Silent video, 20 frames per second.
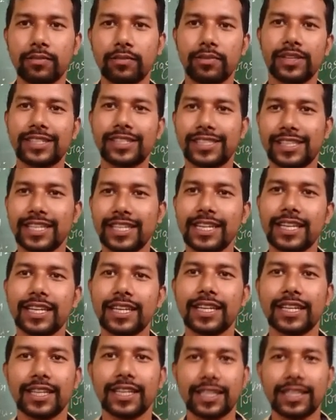please
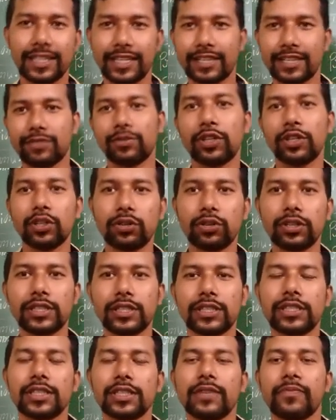see that video
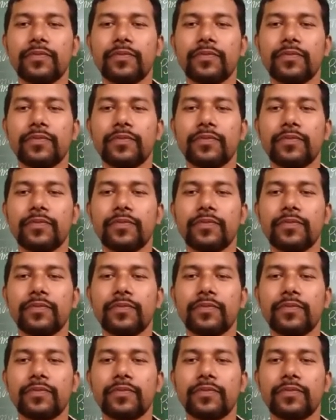is